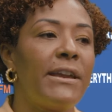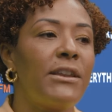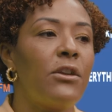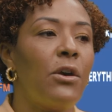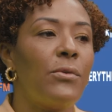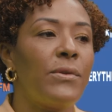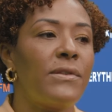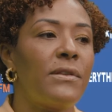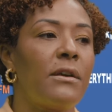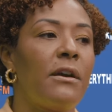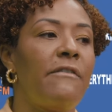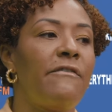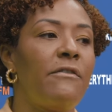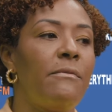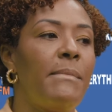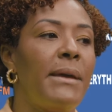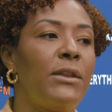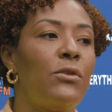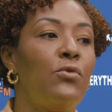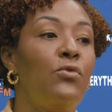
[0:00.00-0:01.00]
now is a
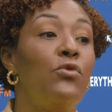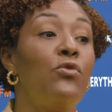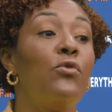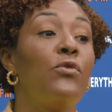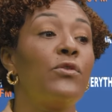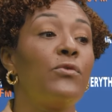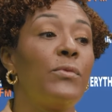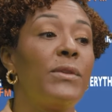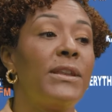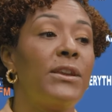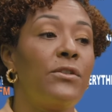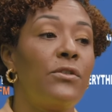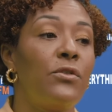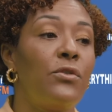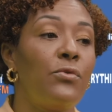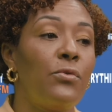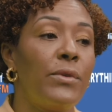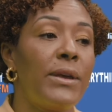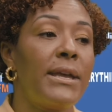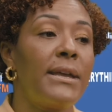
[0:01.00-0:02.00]
government who knows what they're
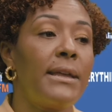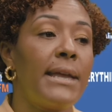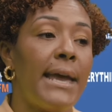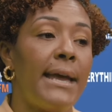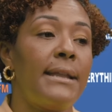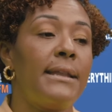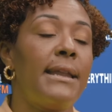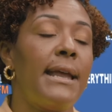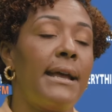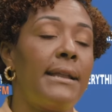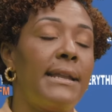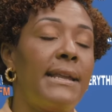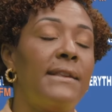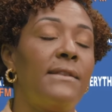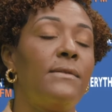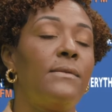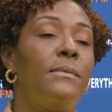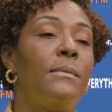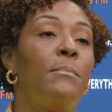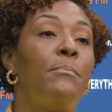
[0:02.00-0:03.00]
doing and that
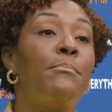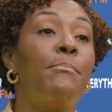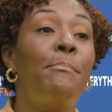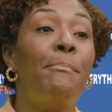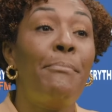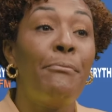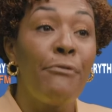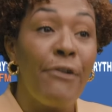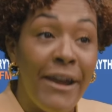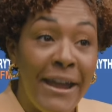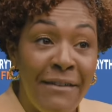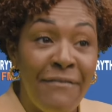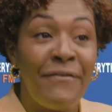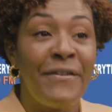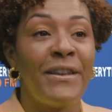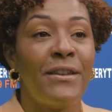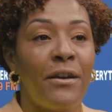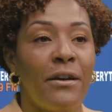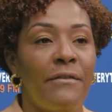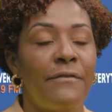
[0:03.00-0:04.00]
is brave
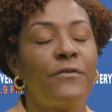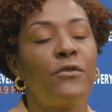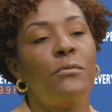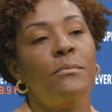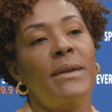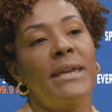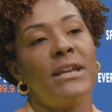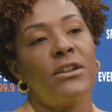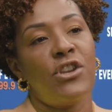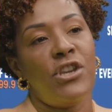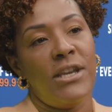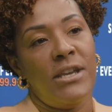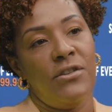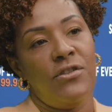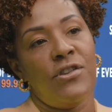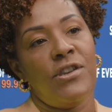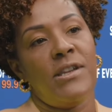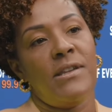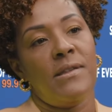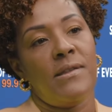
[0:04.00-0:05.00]
enough to make
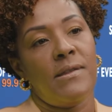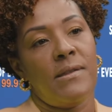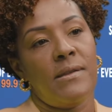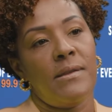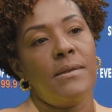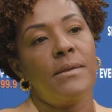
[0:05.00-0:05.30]
changes.